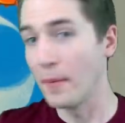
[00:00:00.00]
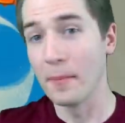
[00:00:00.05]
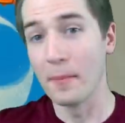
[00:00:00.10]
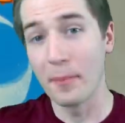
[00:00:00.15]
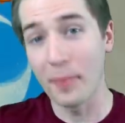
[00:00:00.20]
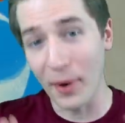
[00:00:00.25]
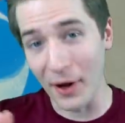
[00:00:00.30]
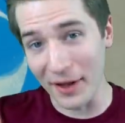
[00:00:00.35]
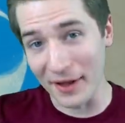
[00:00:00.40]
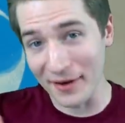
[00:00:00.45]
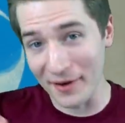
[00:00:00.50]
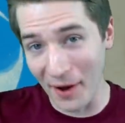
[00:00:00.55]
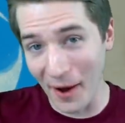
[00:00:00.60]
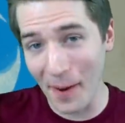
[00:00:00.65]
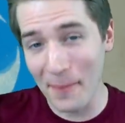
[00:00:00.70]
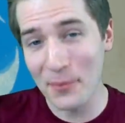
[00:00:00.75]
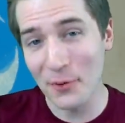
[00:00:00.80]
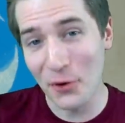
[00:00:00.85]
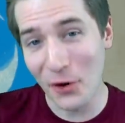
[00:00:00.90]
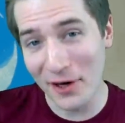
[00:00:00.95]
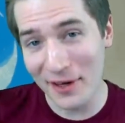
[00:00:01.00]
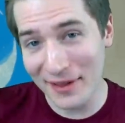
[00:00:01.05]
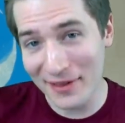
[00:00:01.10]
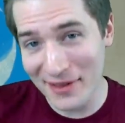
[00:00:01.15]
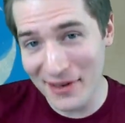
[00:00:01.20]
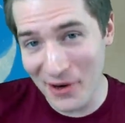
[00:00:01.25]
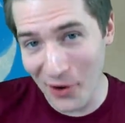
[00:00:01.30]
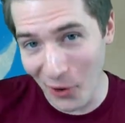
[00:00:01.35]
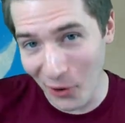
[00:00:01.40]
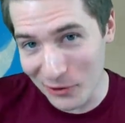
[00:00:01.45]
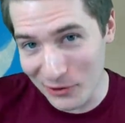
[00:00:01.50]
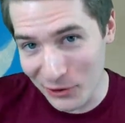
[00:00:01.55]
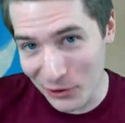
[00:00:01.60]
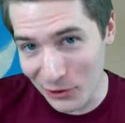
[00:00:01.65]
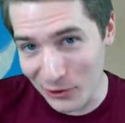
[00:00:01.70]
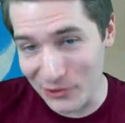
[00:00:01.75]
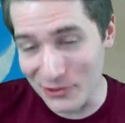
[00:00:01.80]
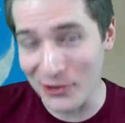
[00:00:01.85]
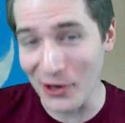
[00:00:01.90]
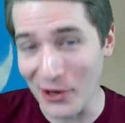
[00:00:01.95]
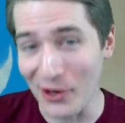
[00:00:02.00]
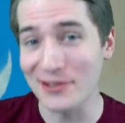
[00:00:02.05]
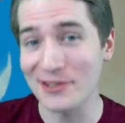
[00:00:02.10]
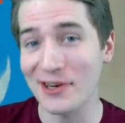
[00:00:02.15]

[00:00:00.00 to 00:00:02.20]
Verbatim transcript: But upgrading the altar does